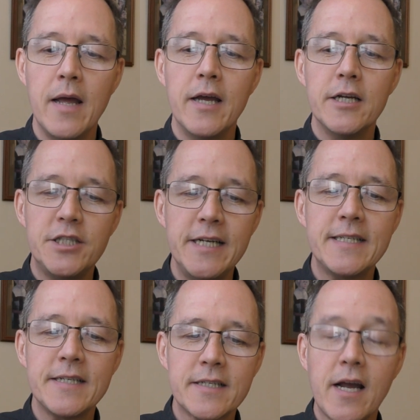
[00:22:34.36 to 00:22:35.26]

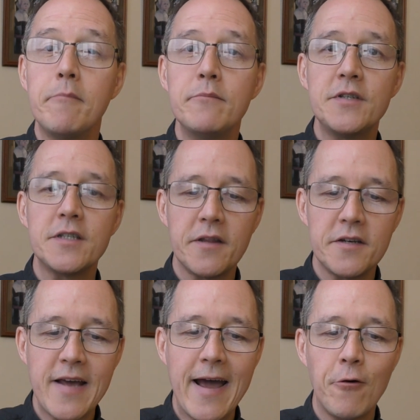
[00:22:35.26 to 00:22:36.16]
Jesus comes to the
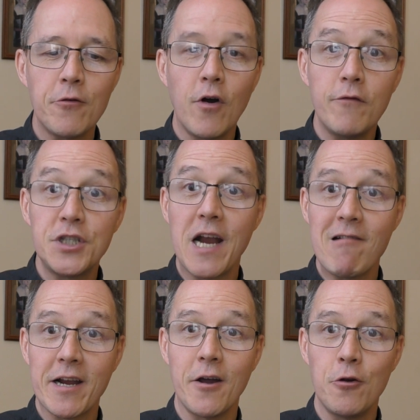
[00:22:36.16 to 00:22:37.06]
town of
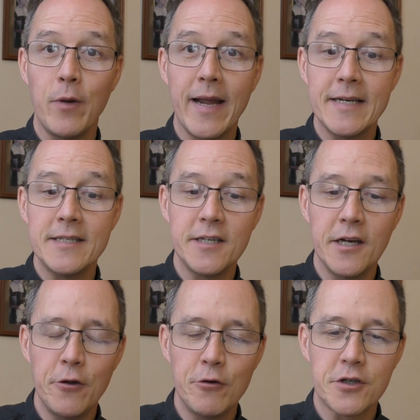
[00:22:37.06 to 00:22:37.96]
Jericho in St.
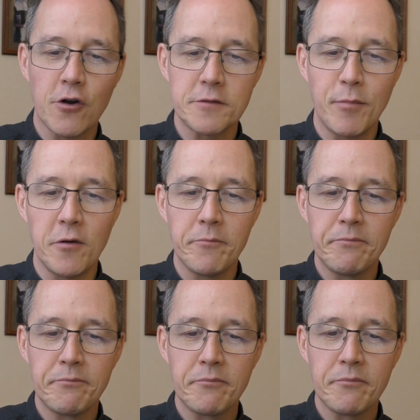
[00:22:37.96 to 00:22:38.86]
Luke's Gospel.
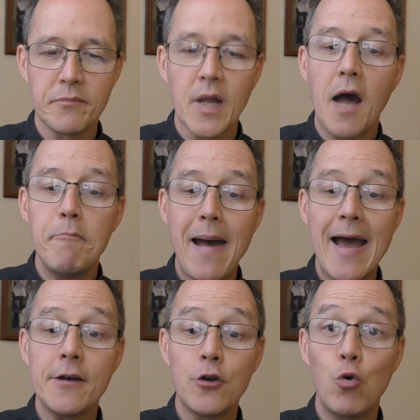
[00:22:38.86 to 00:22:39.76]
A
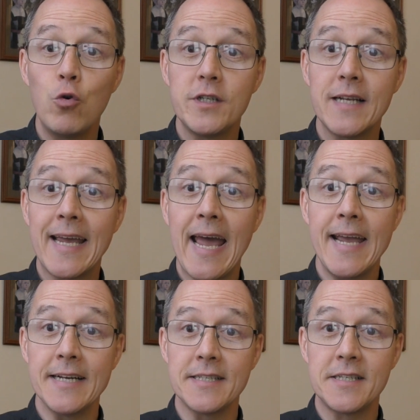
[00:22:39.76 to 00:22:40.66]
man called
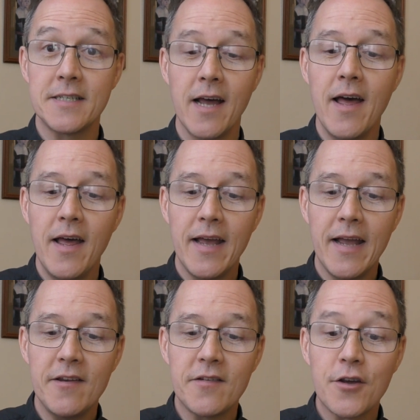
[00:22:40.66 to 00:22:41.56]
Zacchaeus
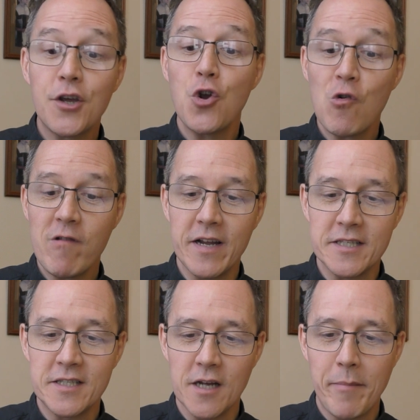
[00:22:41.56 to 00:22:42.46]
is
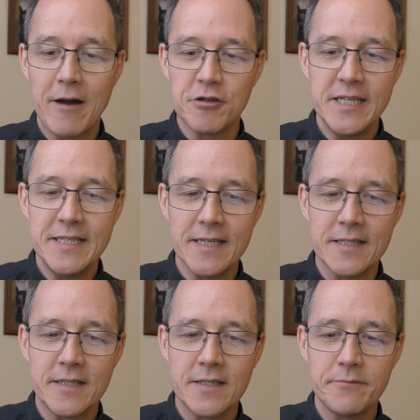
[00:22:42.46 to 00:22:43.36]
curious about Jesus.